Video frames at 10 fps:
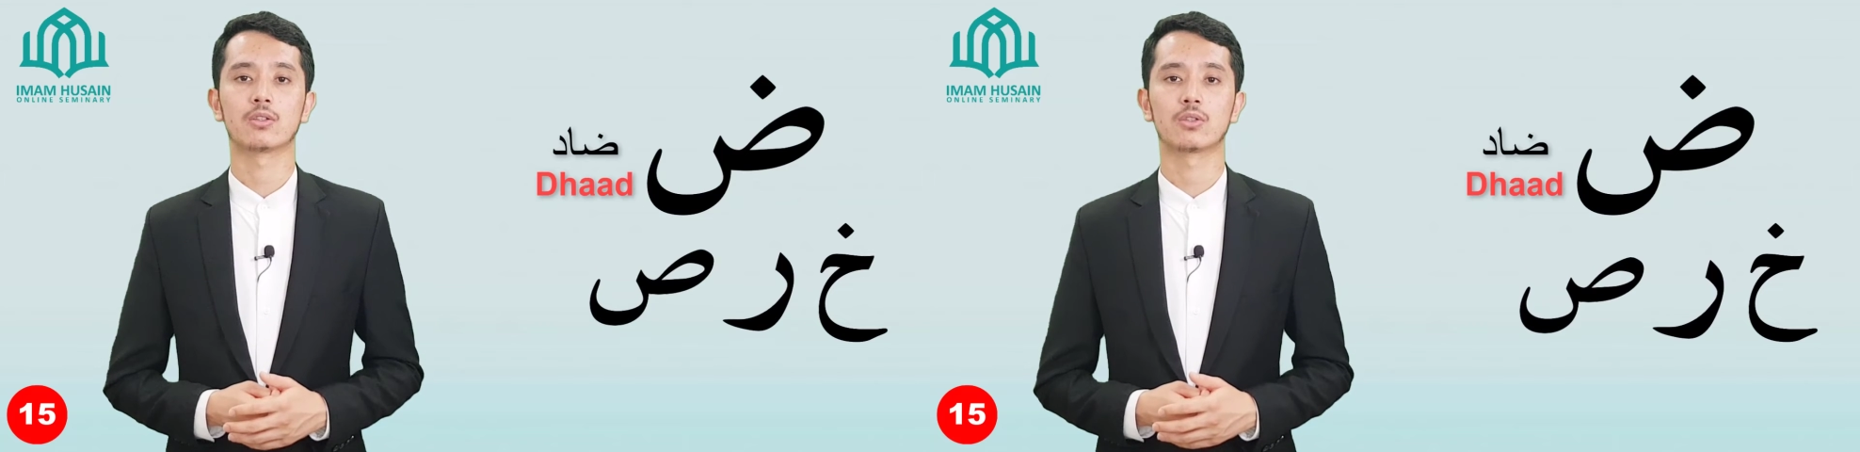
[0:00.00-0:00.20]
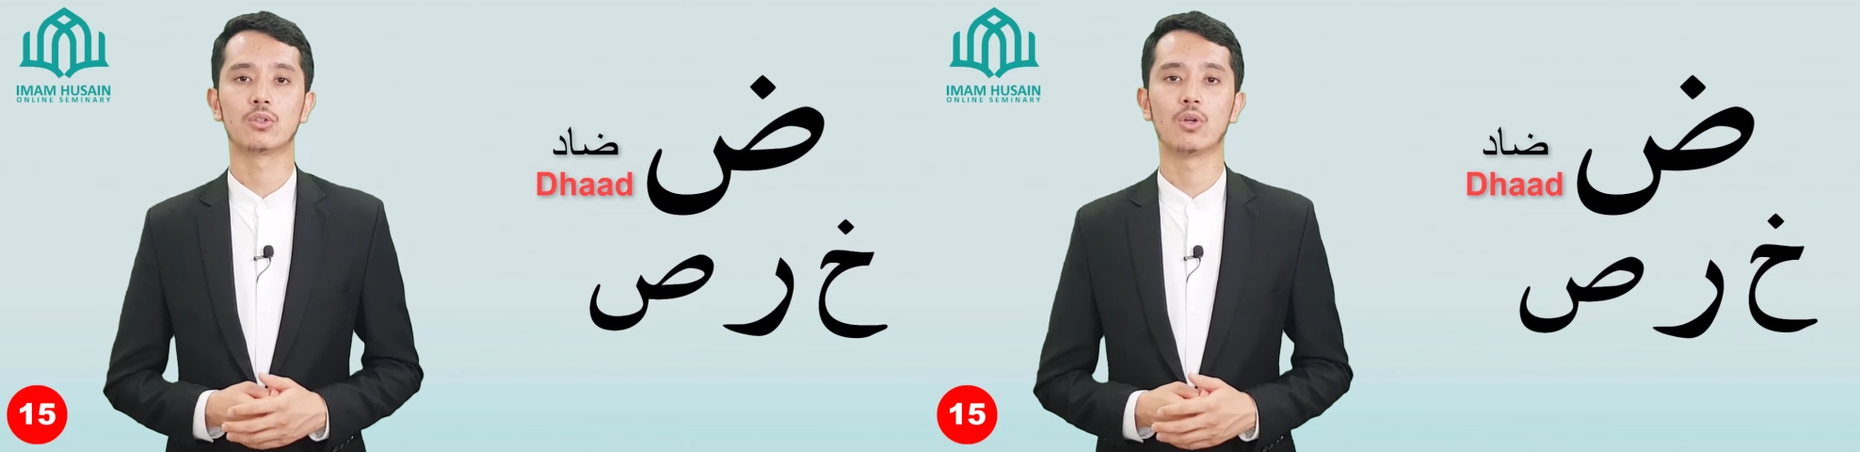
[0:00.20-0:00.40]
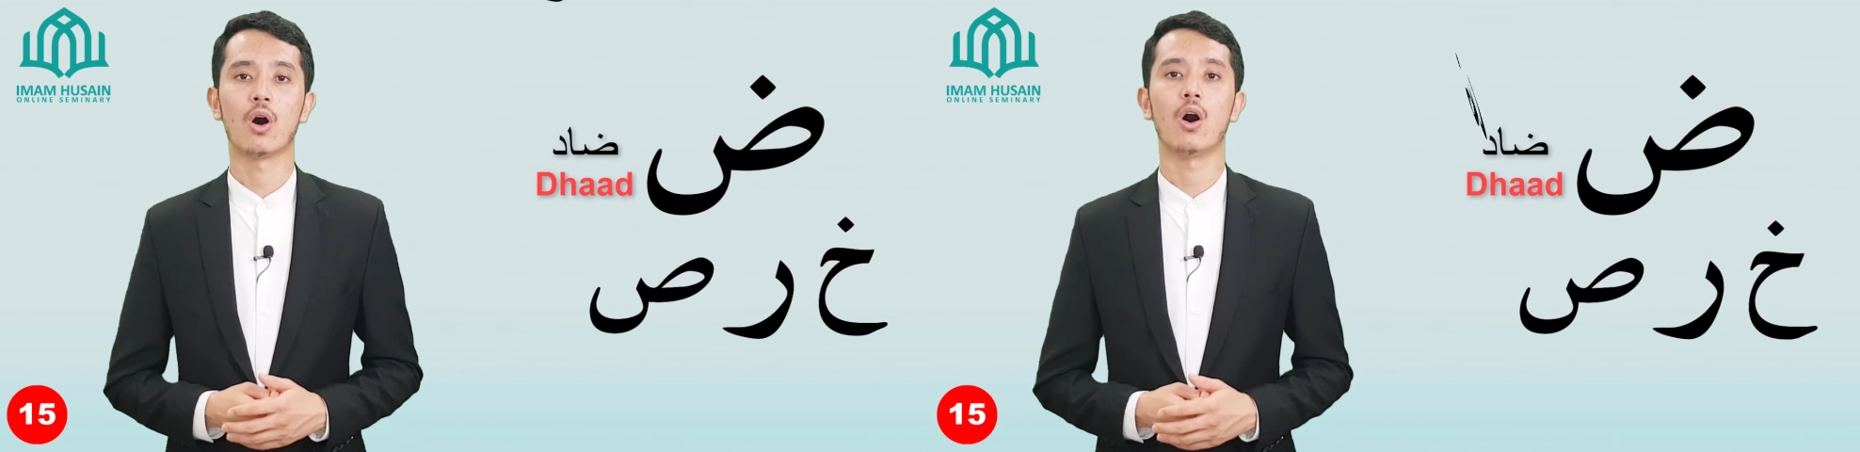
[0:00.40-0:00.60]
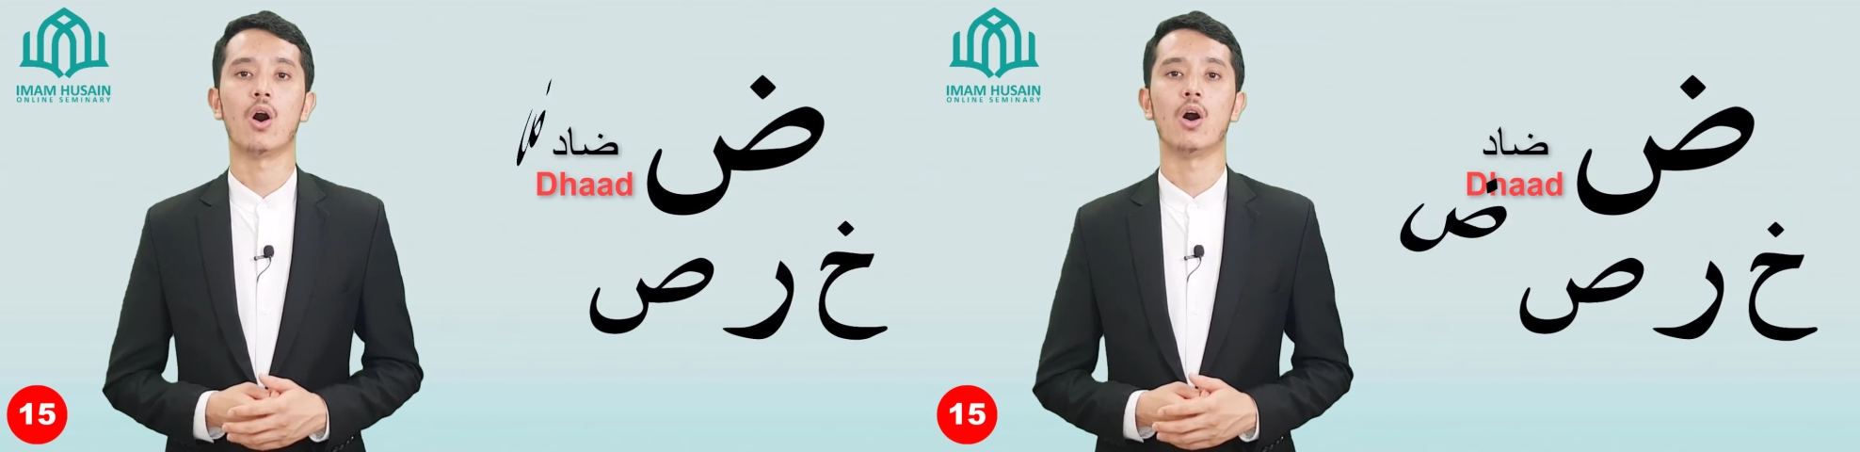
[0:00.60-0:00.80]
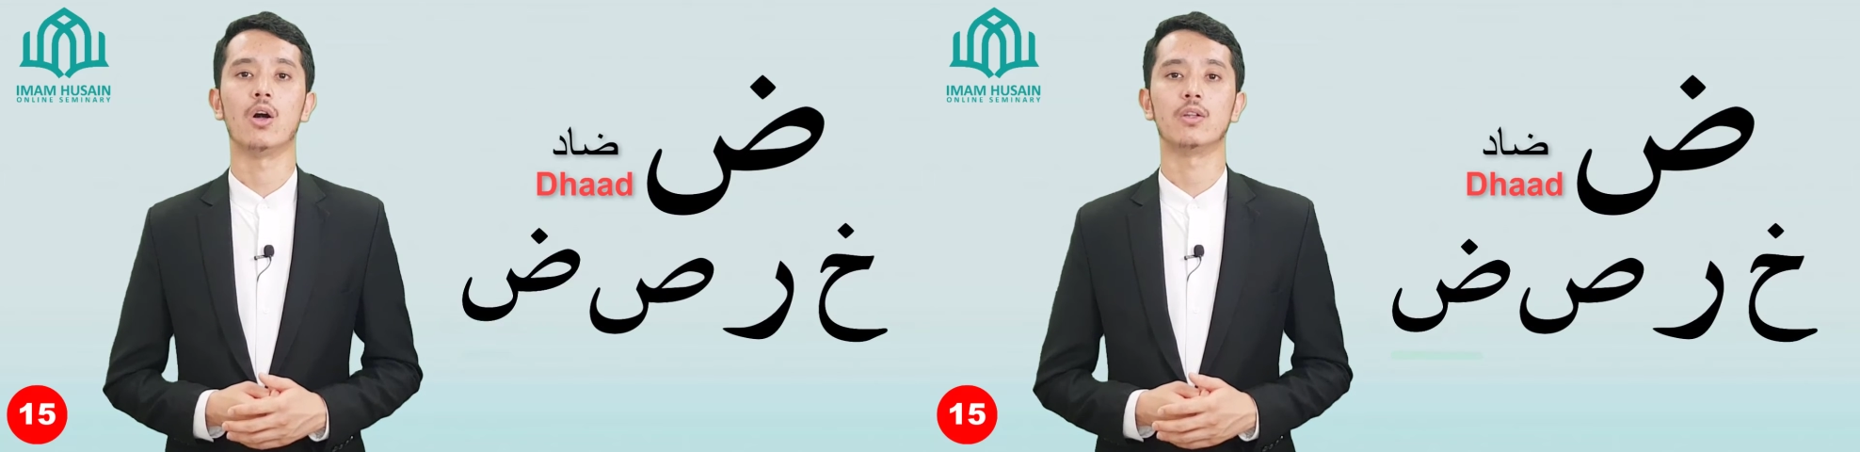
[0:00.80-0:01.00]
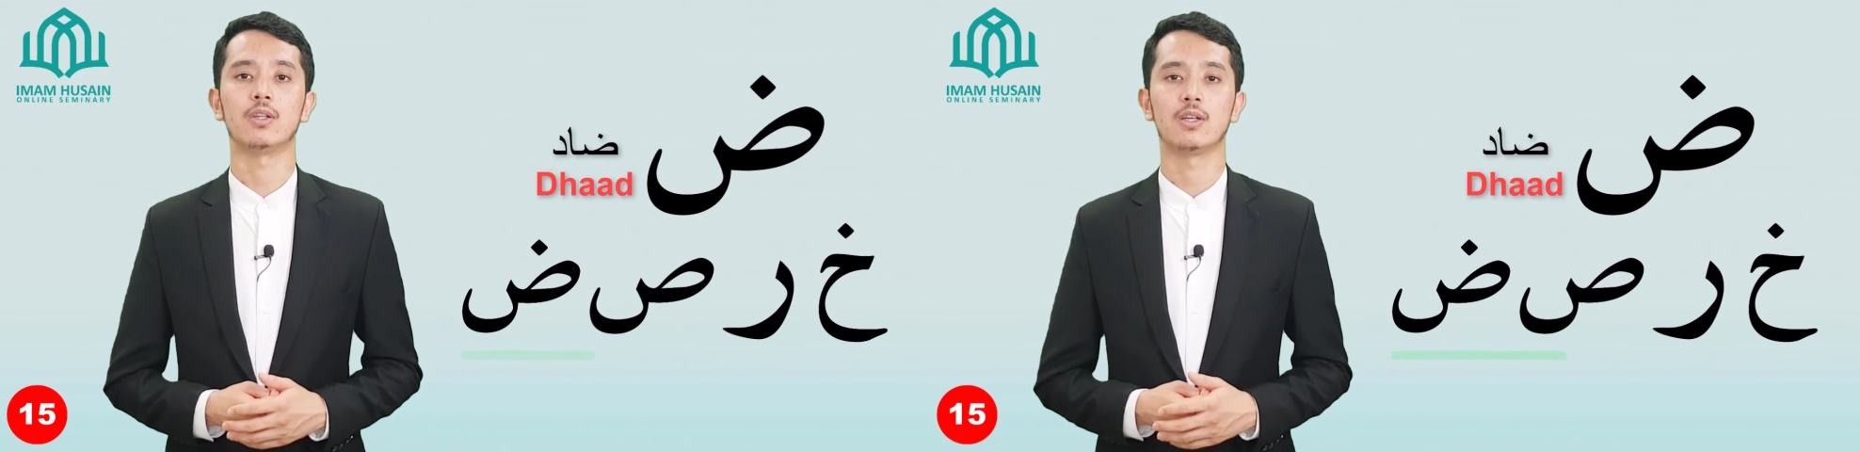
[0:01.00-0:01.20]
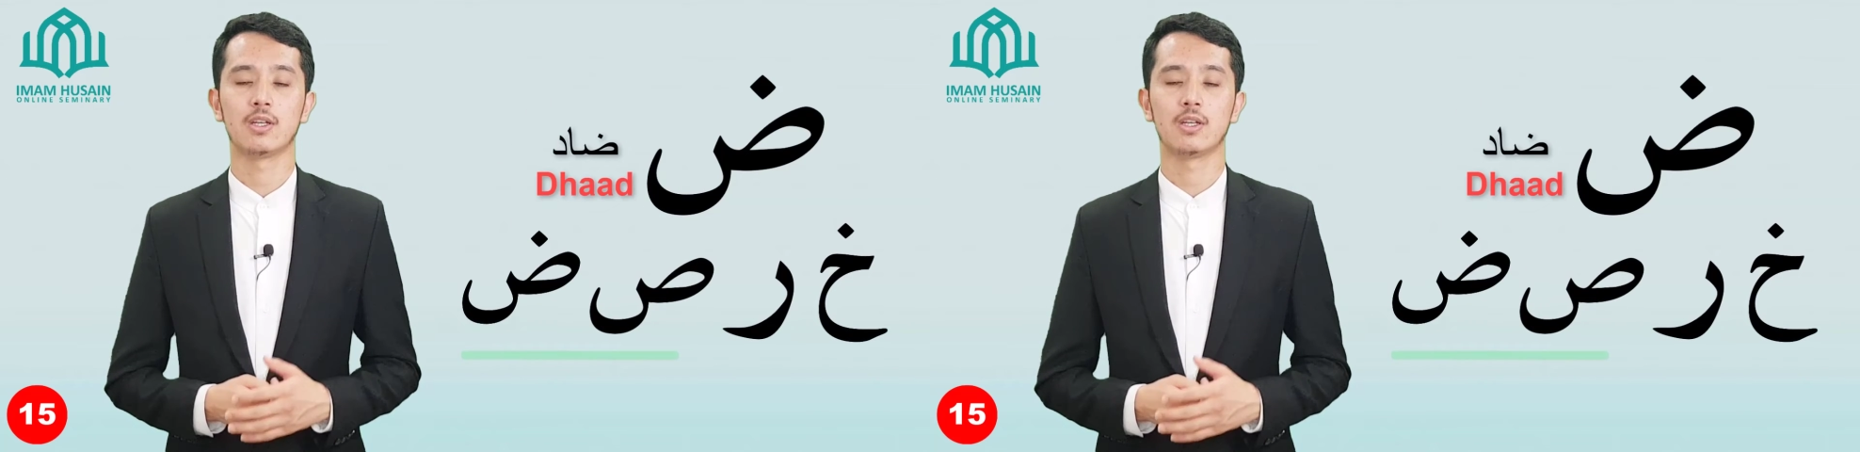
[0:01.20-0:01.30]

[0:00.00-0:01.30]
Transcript: Dhaad.